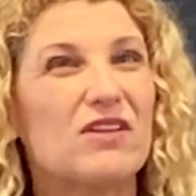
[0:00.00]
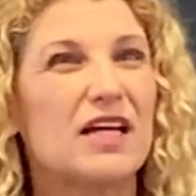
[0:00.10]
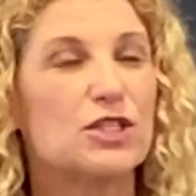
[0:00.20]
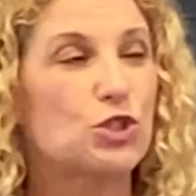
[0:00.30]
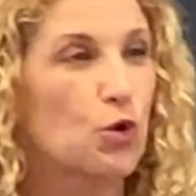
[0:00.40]
of it
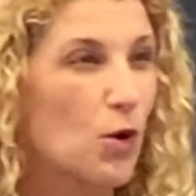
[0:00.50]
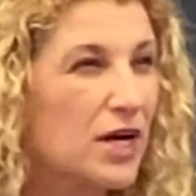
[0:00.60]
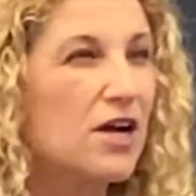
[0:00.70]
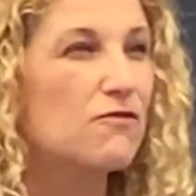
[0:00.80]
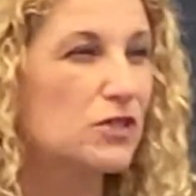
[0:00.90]
like a
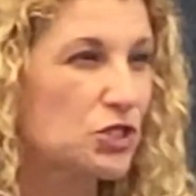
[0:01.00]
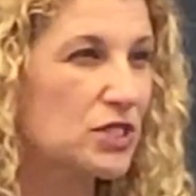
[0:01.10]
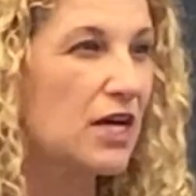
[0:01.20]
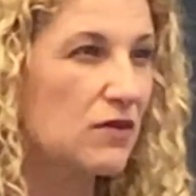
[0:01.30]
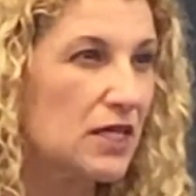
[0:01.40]
shortcut
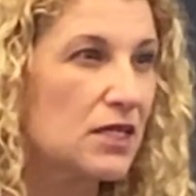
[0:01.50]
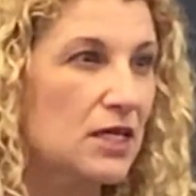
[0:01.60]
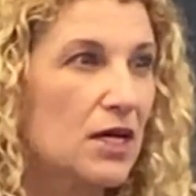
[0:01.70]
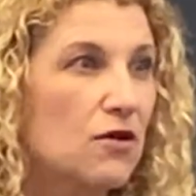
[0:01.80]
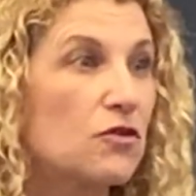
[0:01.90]
version of it
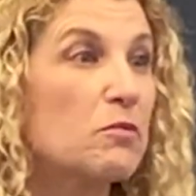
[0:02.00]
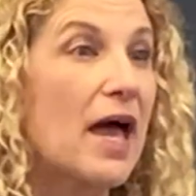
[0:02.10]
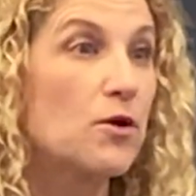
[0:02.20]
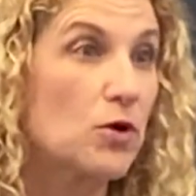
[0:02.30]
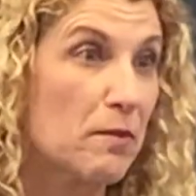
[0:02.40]
from
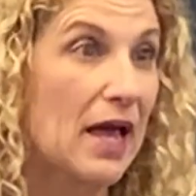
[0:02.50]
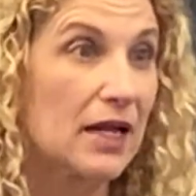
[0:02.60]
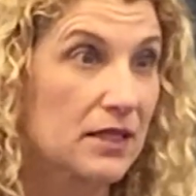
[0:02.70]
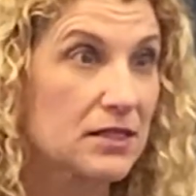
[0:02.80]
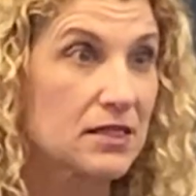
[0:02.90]
Edward
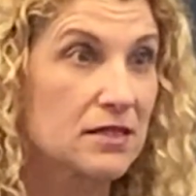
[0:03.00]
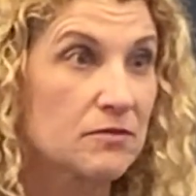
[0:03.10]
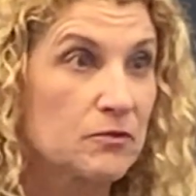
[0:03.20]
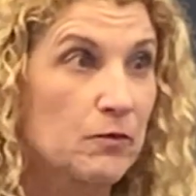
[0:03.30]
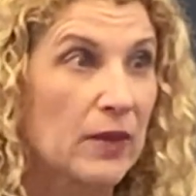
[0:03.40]
Mannix.
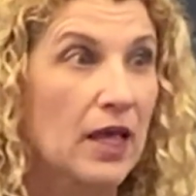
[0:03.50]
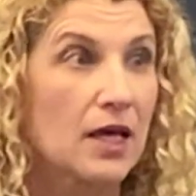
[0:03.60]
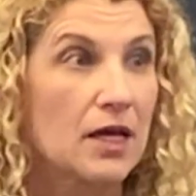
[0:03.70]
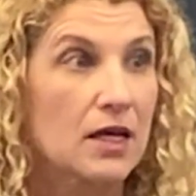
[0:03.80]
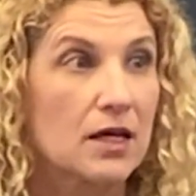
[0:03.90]

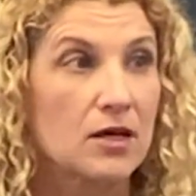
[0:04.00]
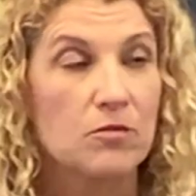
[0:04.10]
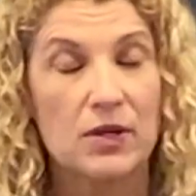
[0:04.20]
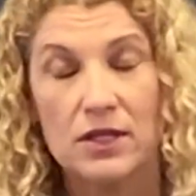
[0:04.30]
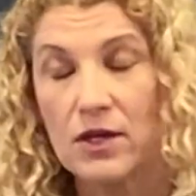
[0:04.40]

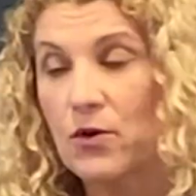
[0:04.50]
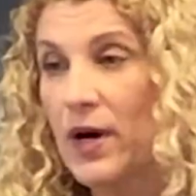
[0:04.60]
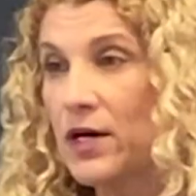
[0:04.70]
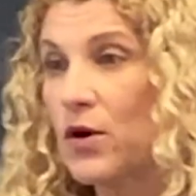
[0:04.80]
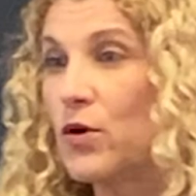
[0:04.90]
But the
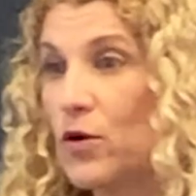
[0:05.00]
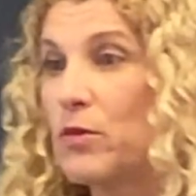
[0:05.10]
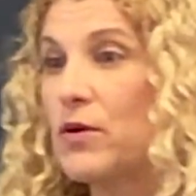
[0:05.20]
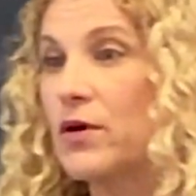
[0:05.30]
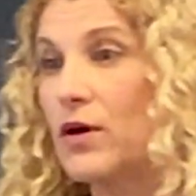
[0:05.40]
Hawaiian
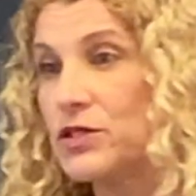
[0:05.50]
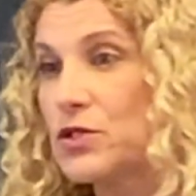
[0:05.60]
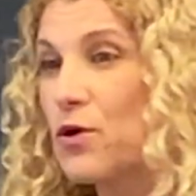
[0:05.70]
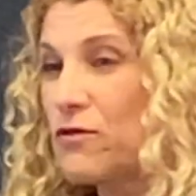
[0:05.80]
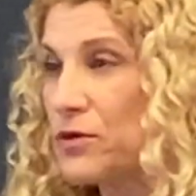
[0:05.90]
Ho'opono, I'll
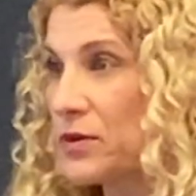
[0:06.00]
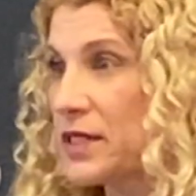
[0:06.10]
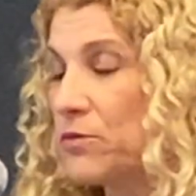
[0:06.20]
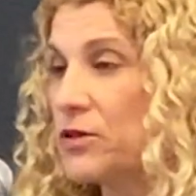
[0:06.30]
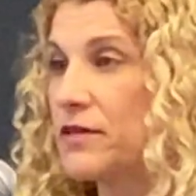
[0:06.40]
just go over it
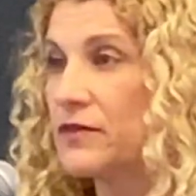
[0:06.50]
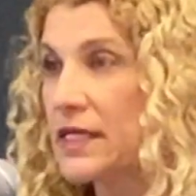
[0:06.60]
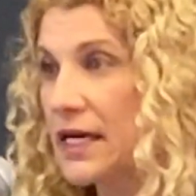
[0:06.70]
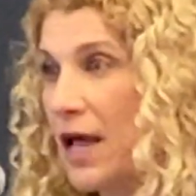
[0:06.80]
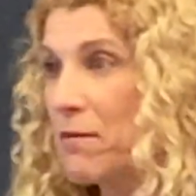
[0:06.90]
really
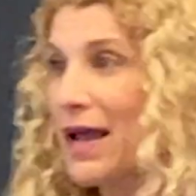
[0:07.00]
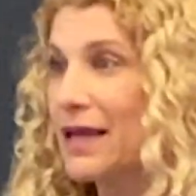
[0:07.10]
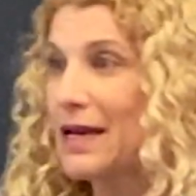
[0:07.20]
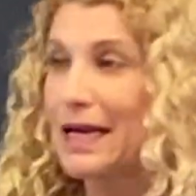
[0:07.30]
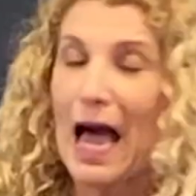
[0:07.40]
briefly, and I
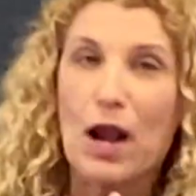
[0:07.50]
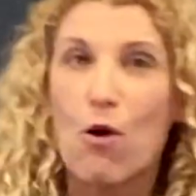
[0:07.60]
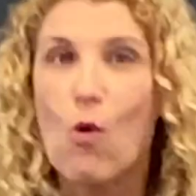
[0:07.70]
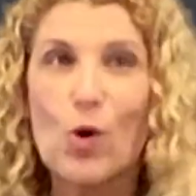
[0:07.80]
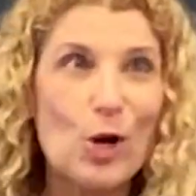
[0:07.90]
might get it out of
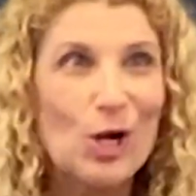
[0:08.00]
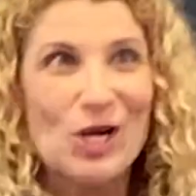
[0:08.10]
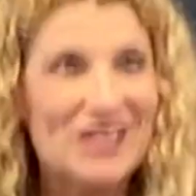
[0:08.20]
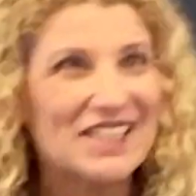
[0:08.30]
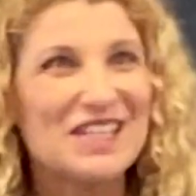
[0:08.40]

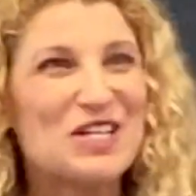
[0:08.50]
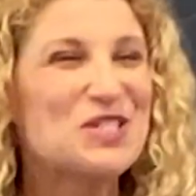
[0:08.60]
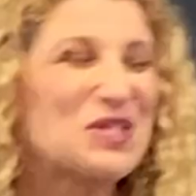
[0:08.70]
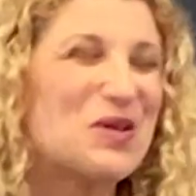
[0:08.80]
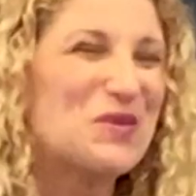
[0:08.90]
order.
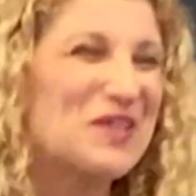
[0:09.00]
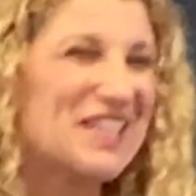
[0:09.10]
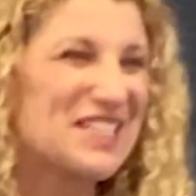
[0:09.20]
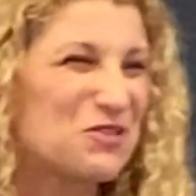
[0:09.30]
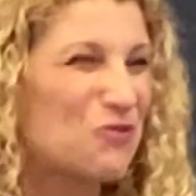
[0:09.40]
So
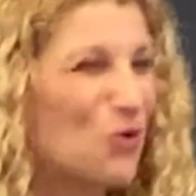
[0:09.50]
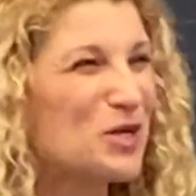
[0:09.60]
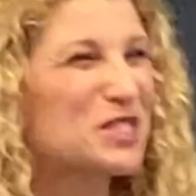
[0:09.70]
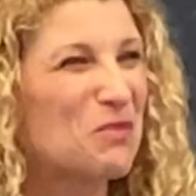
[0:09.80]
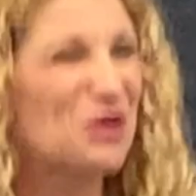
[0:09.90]
it's four
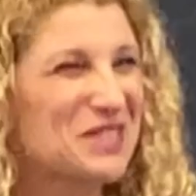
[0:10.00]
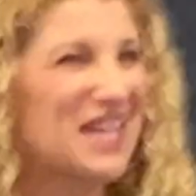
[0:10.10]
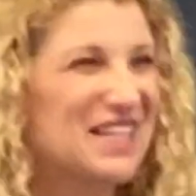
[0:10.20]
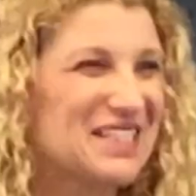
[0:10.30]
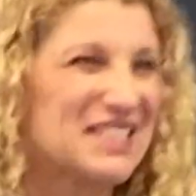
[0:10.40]
small
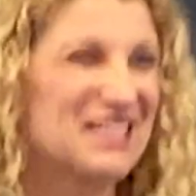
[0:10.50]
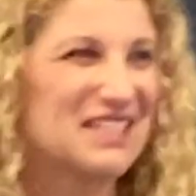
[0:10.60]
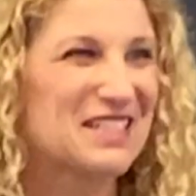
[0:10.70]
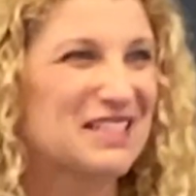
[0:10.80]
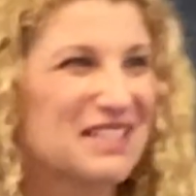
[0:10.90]

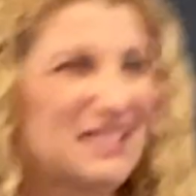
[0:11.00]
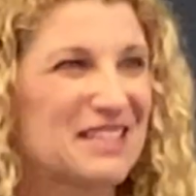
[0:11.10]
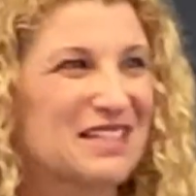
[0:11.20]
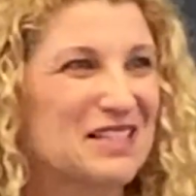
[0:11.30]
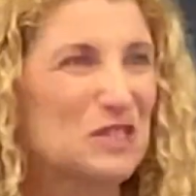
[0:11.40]
sentences,
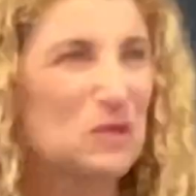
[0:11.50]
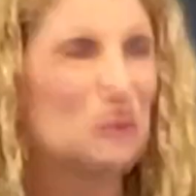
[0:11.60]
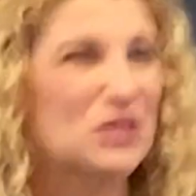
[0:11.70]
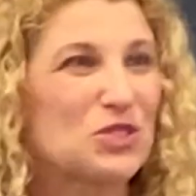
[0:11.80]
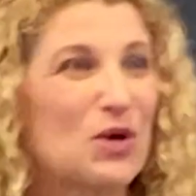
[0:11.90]

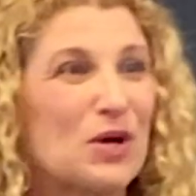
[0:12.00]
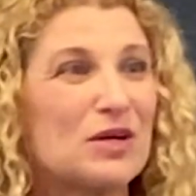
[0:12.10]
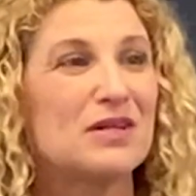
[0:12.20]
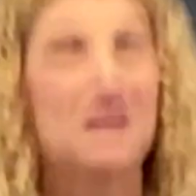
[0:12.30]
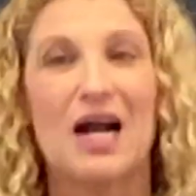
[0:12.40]
which
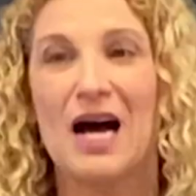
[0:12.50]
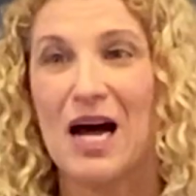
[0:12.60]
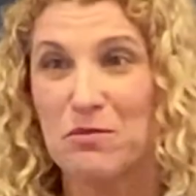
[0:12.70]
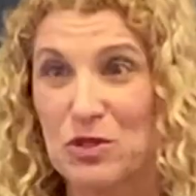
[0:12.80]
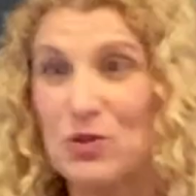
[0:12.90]
are
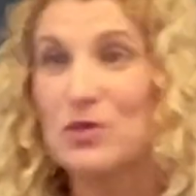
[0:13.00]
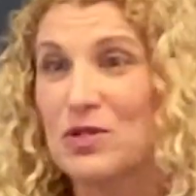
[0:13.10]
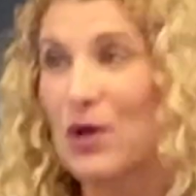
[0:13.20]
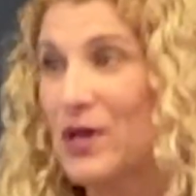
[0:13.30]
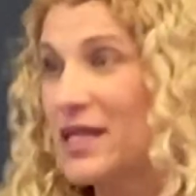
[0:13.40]
I'm so
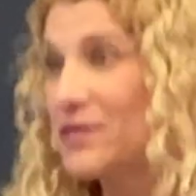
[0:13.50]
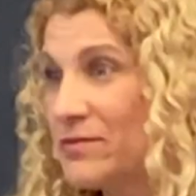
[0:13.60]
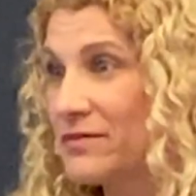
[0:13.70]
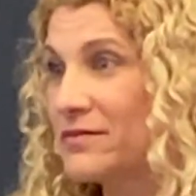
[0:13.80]
sorry,